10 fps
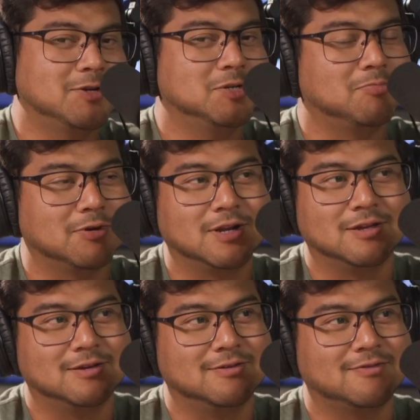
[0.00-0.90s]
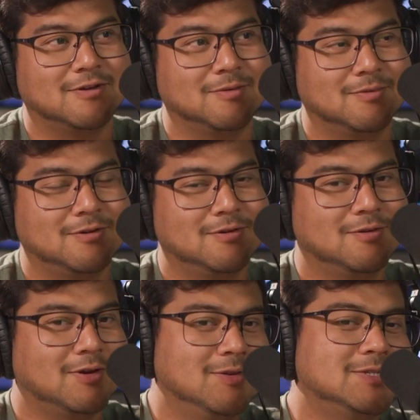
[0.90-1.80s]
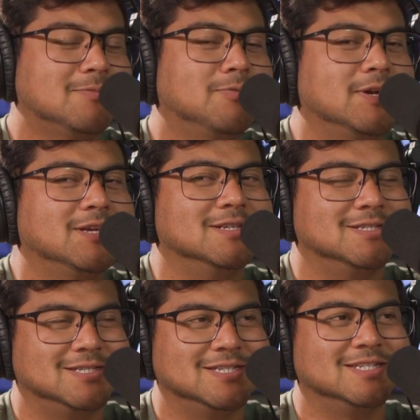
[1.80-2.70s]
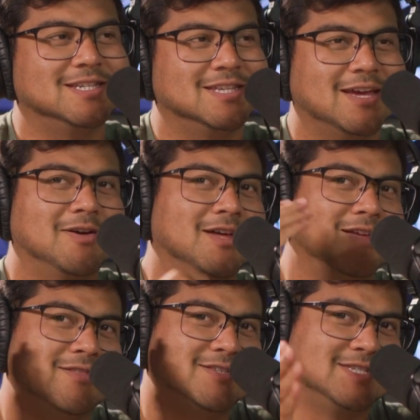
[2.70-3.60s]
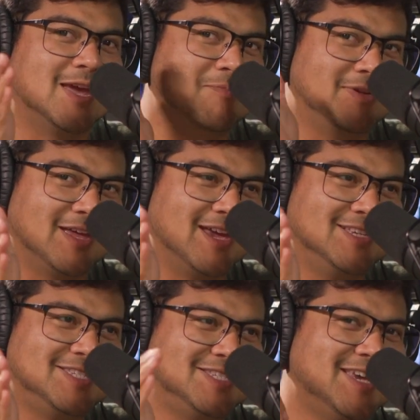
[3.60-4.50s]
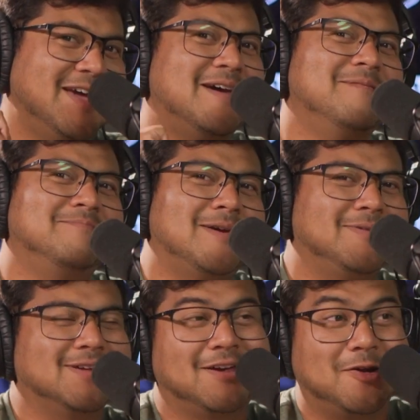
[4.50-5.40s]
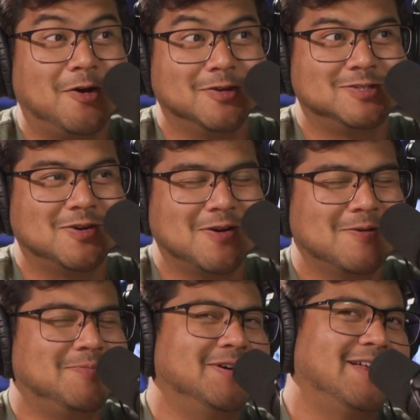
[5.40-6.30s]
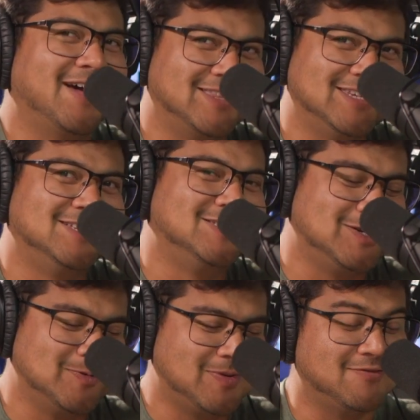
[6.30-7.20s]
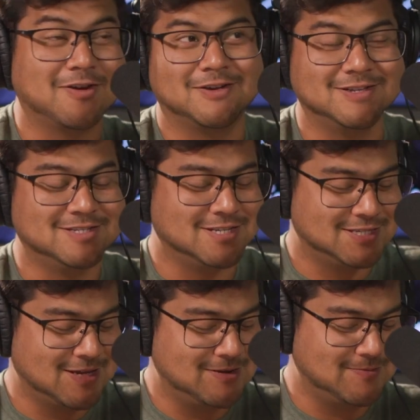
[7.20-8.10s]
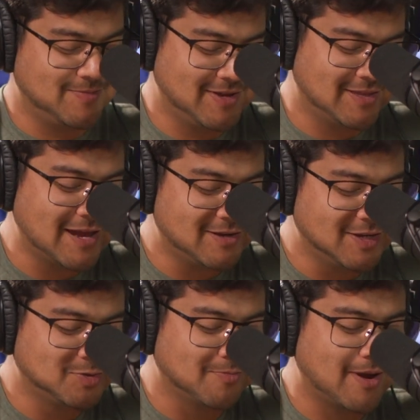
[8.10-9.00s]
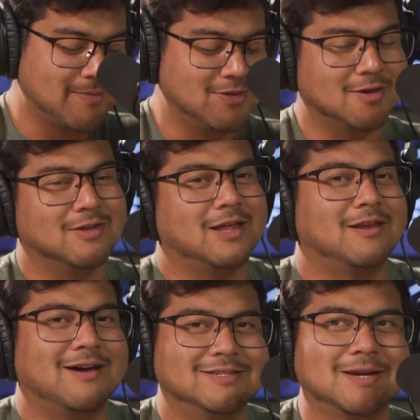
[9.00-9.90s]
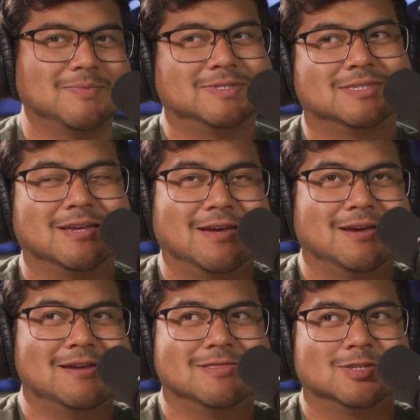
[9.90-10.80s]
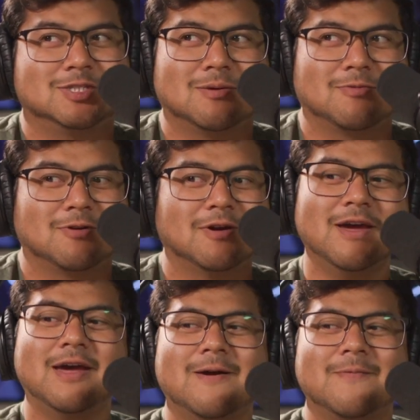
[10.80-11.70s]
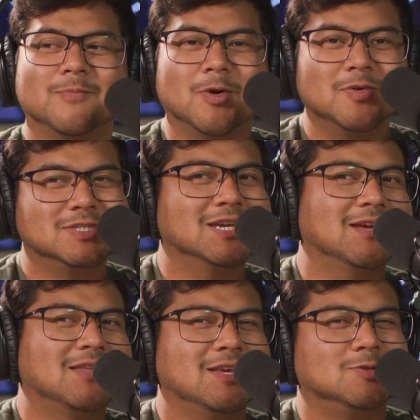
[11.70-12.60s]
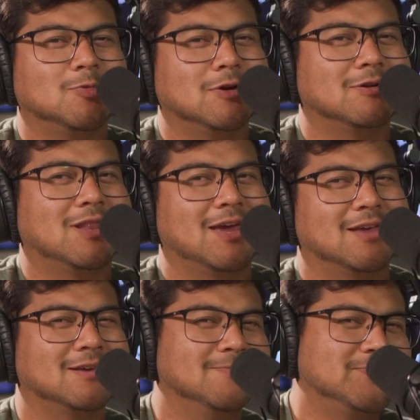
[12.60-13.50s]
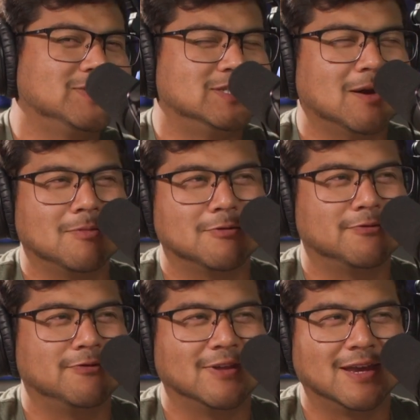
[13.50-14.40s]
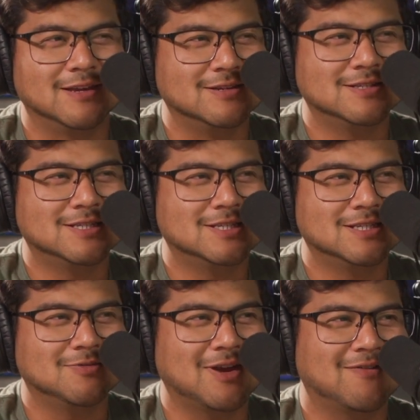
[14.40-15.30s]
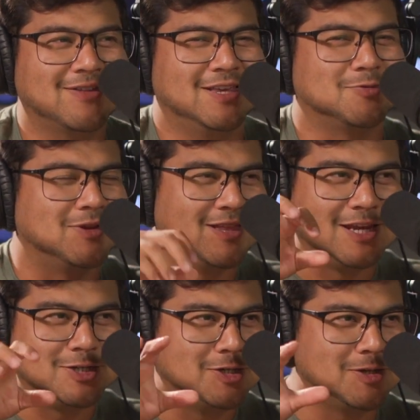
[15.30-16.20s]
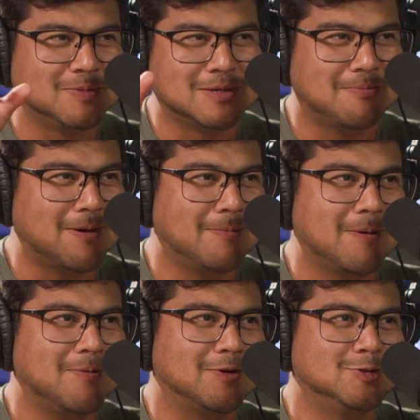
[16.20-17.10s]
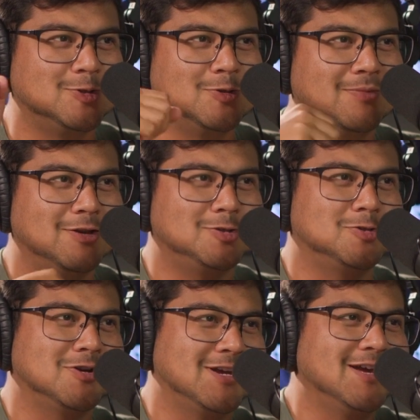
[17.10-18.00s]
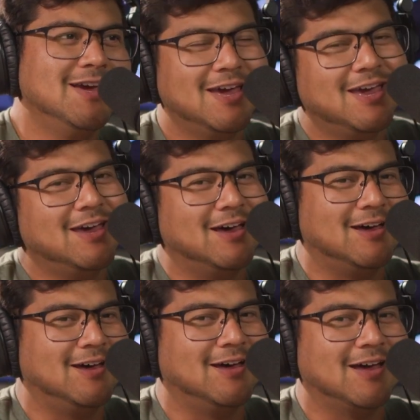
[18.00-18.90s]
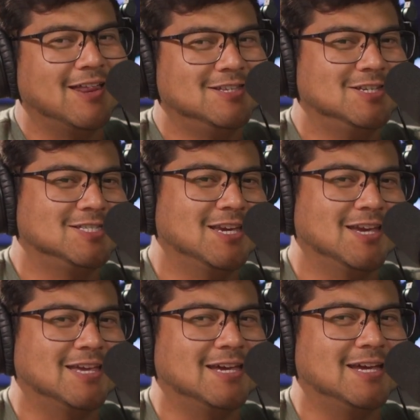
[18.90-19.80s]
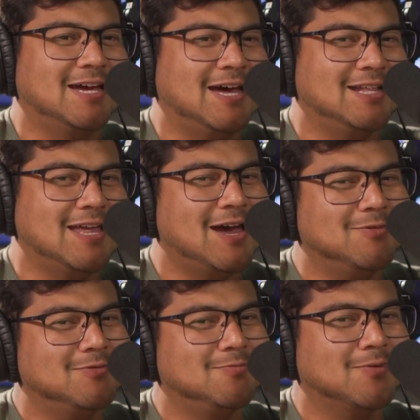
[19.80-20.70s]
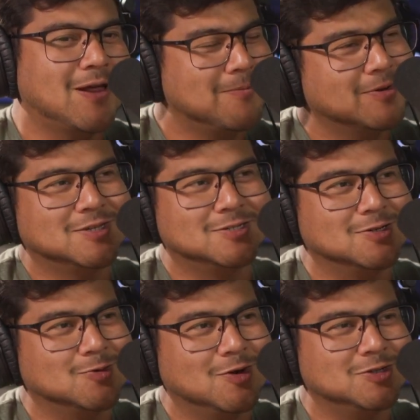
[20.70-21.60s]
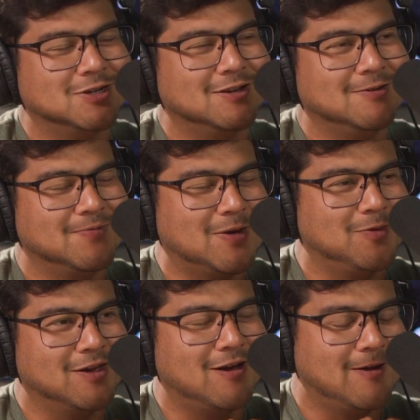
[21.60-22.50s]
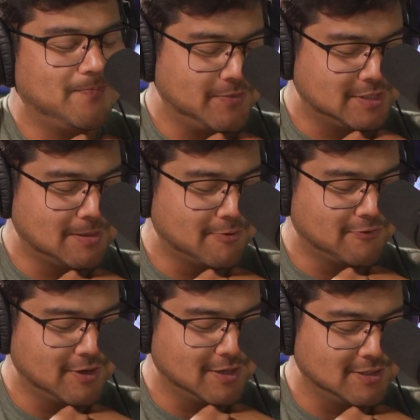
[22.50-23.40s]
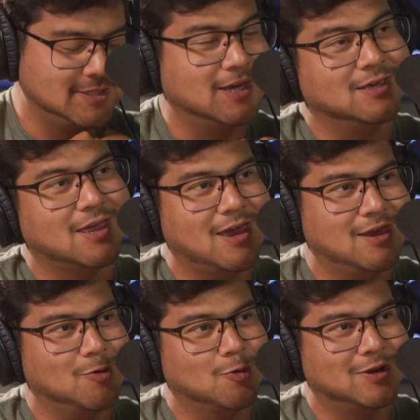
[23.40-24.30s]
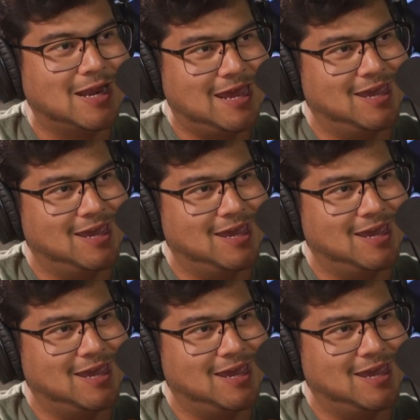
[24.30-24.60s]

actually pretty good at volleyball. At least I'm pretty consistently. I'll hit it in the same place. Maybe not an all-star, but I tend to be very consistent. But that does remind me, though, that a lot of times in the summer, we always get like these weird like summer flings. We have like these relationships that pop up in our student ministry. And it's just like that kind of brings us to this question that we got: summer flings, yay or nay?